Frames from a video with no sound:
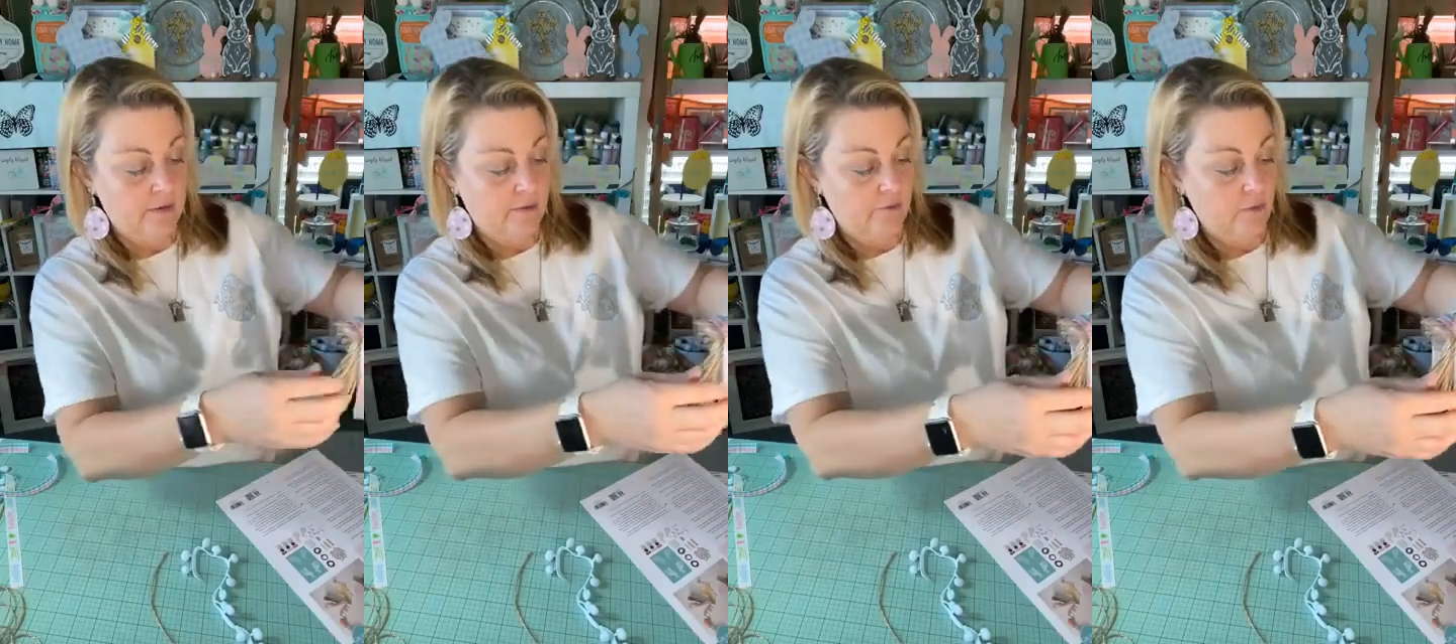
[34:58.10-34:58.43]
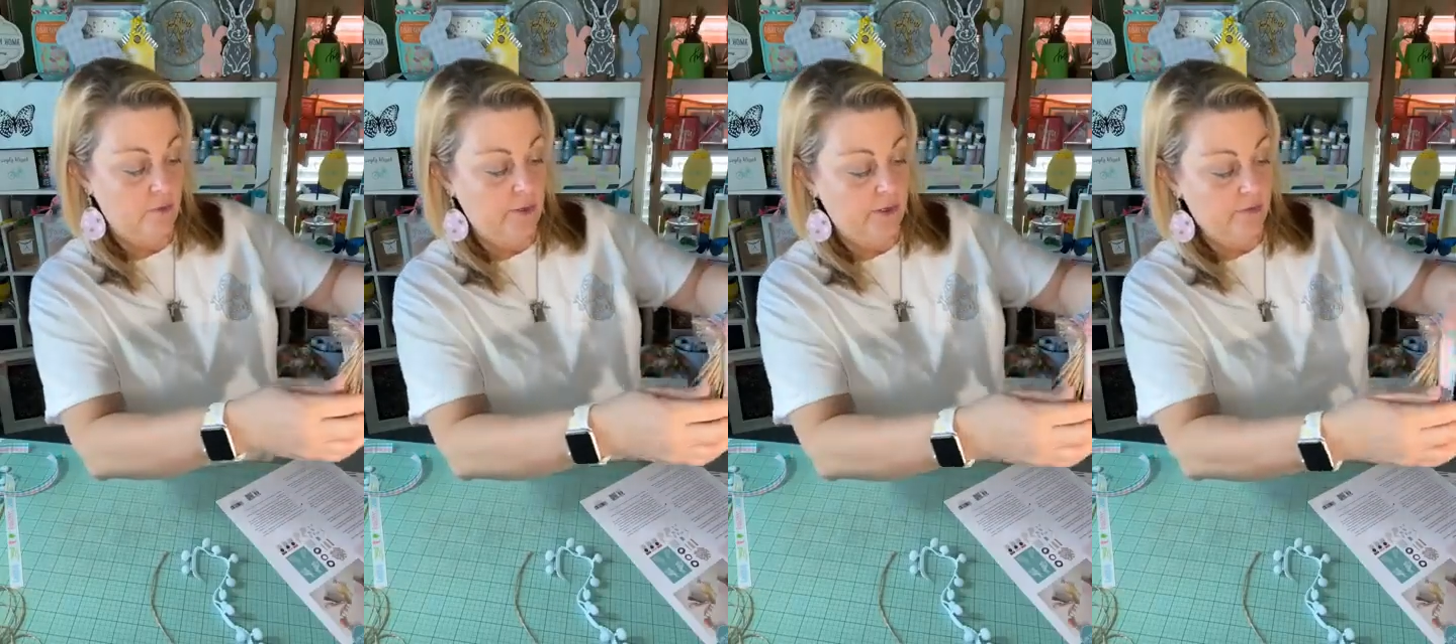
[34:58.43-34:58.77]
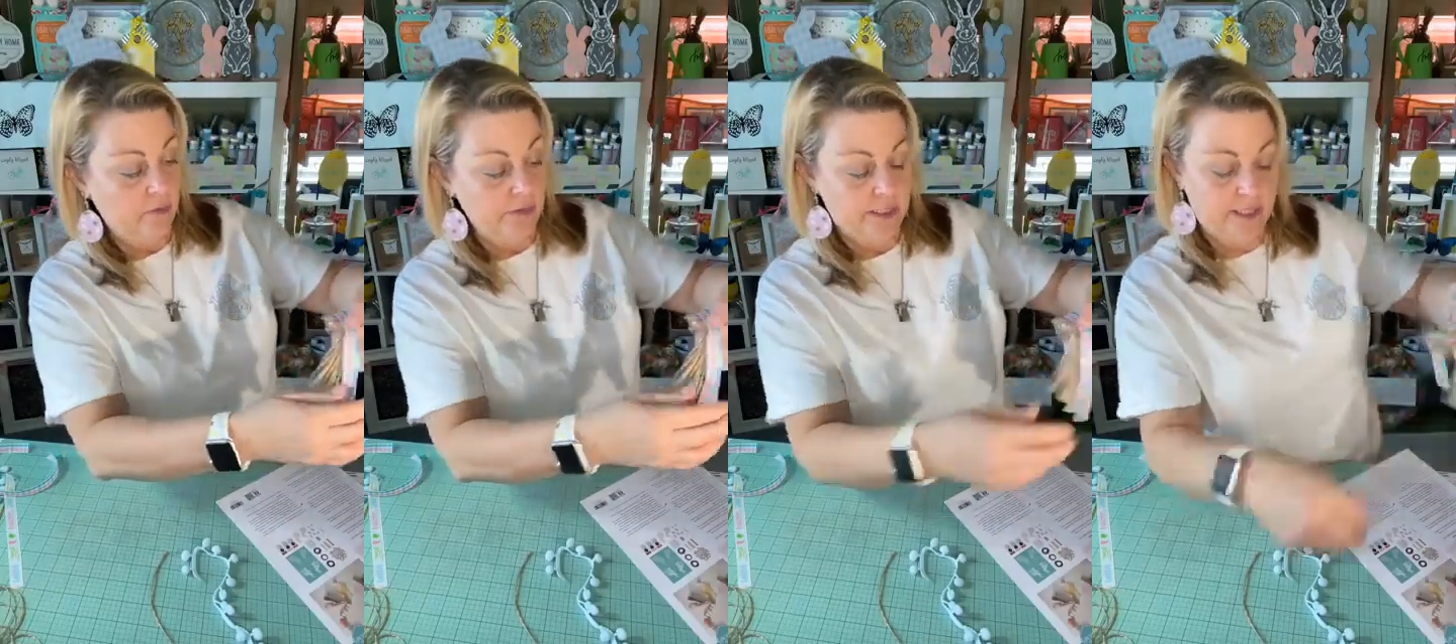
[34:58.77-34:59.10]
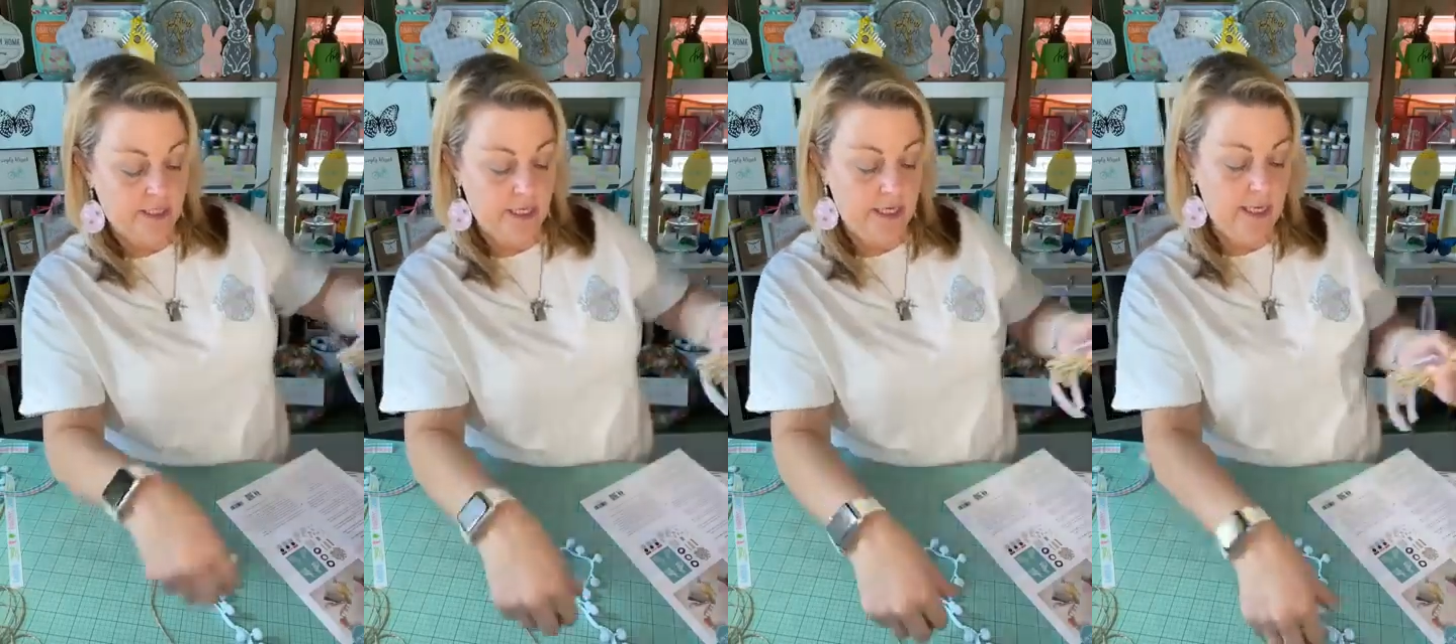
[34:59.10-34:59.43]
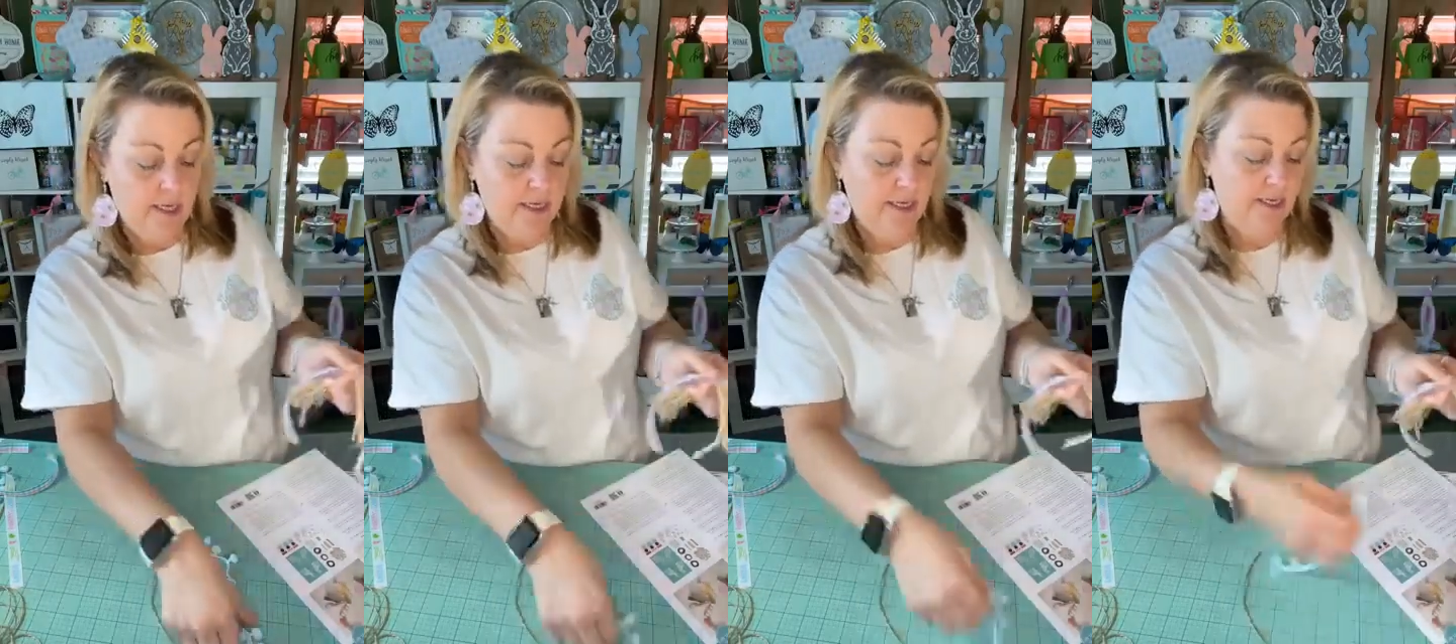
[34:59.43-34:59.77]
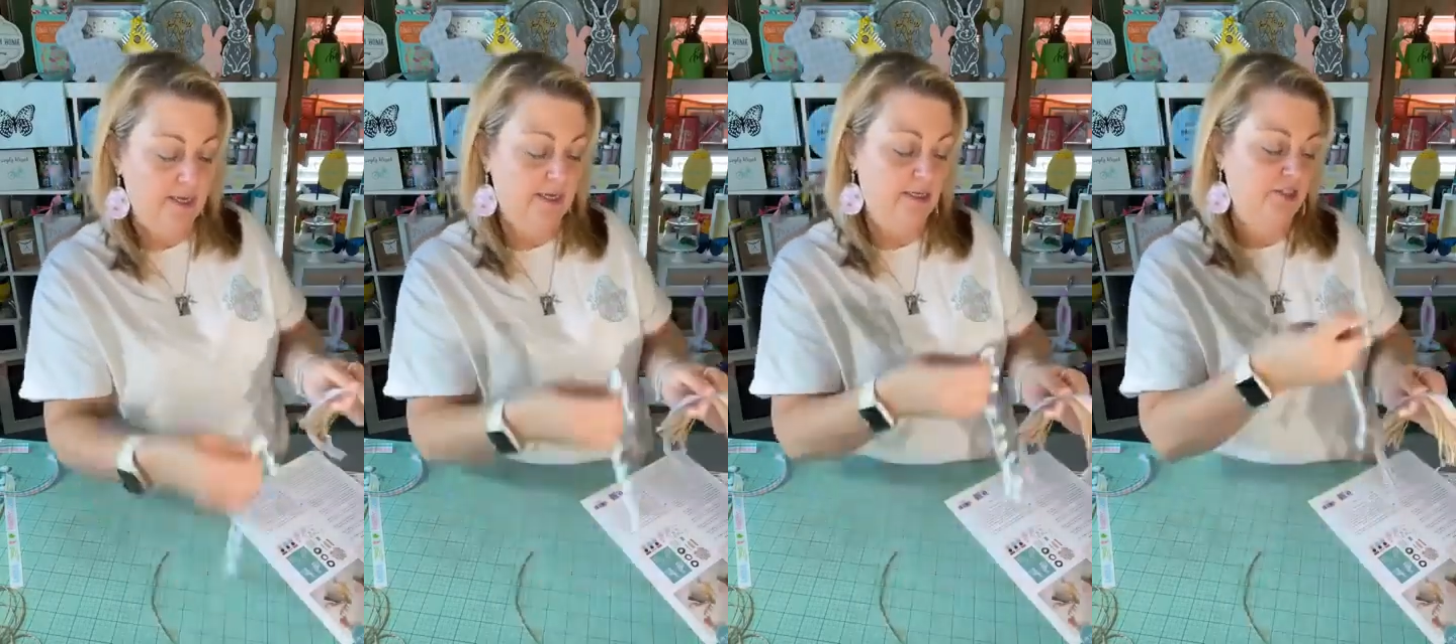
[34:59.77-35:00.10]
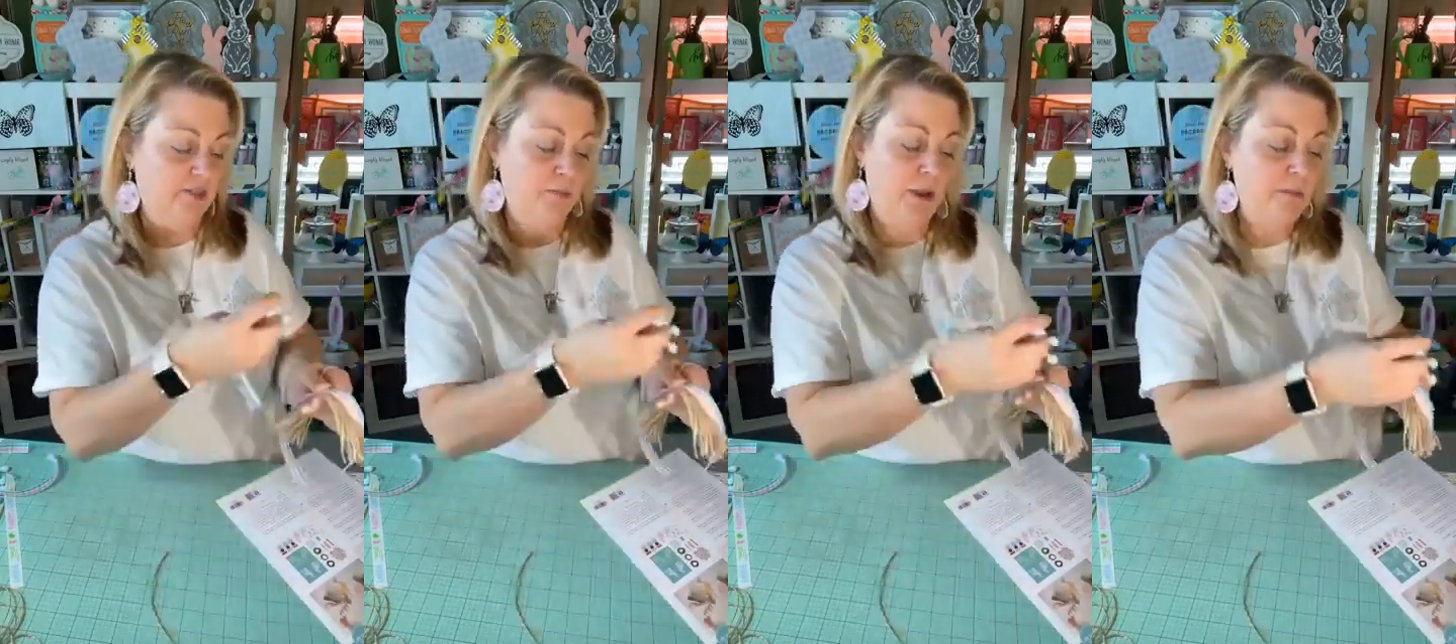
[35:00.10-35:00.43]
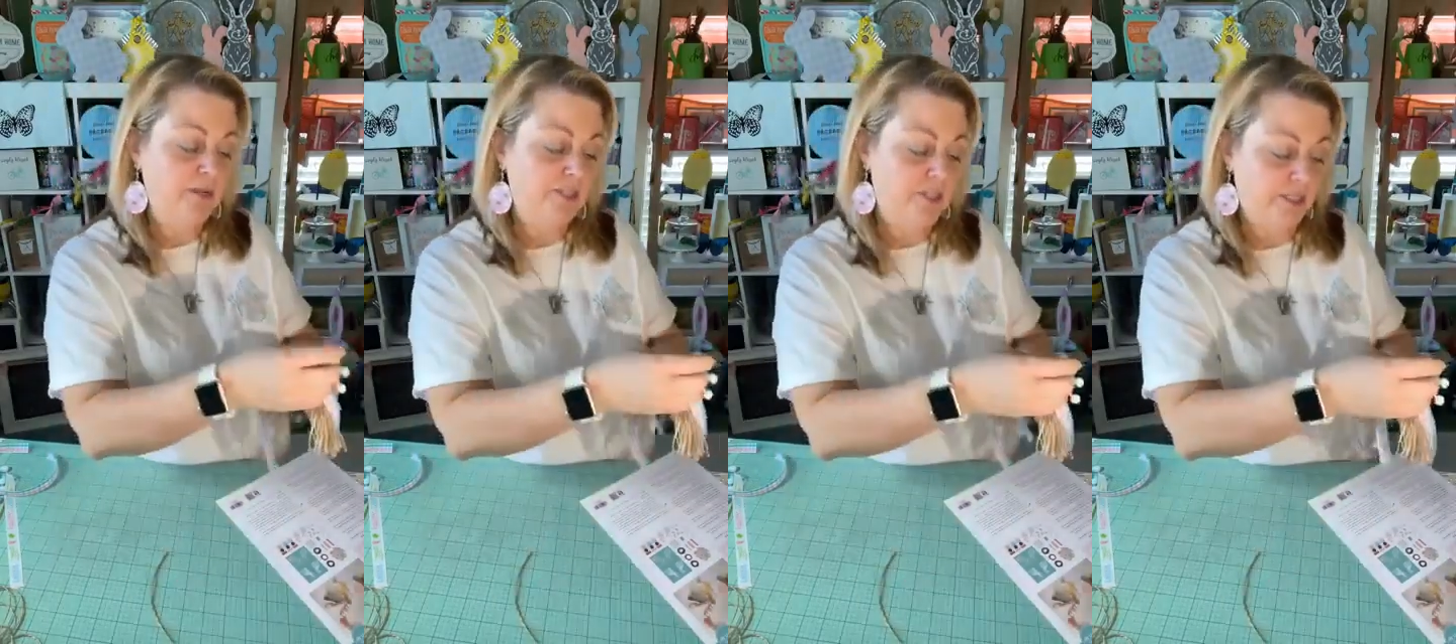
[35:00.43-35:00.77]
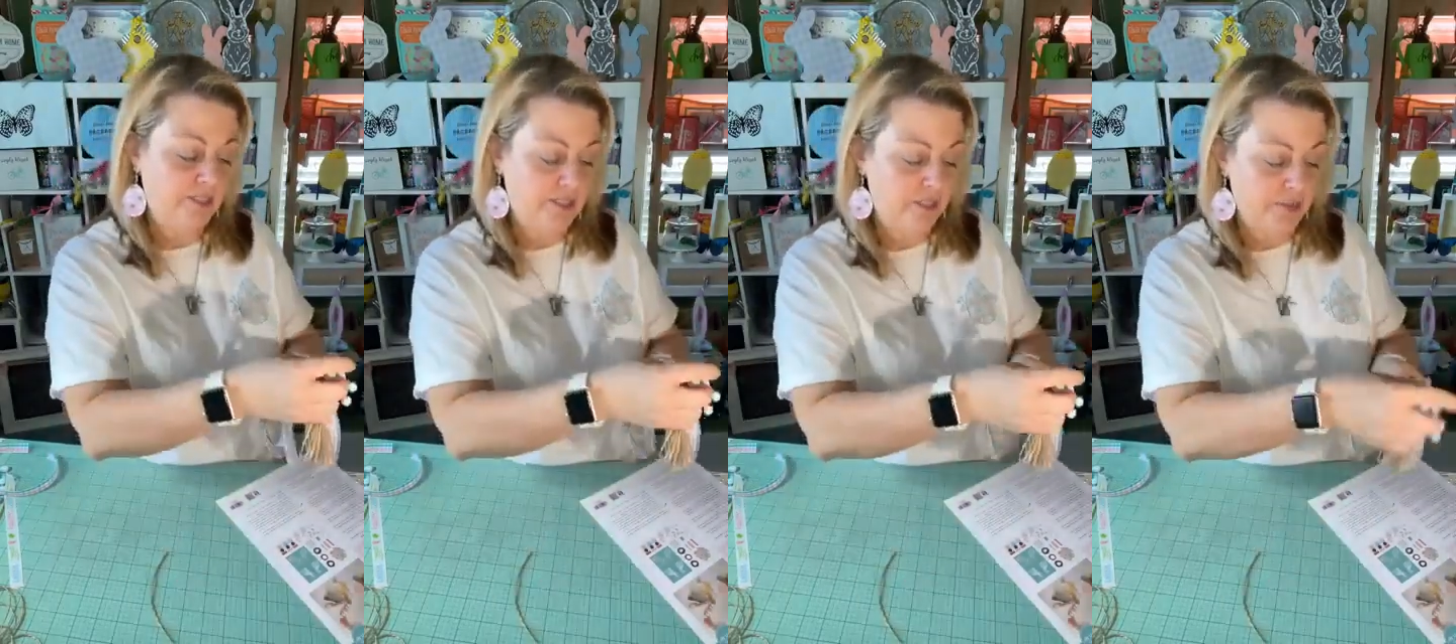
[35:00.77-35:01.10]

for whatever reason. Probably just to go